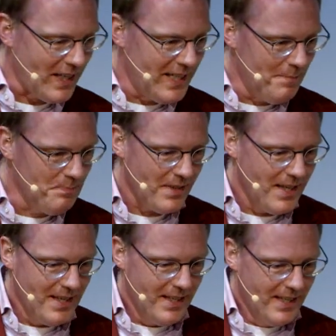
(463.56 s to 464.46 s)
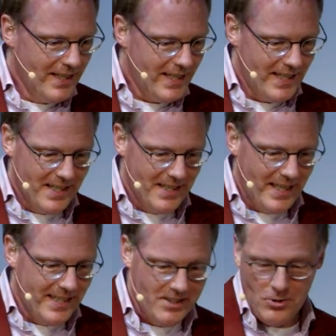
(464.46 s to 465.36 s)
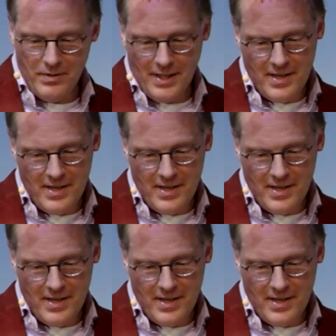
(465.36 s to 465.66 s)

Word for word: Um, uh, and then sort of like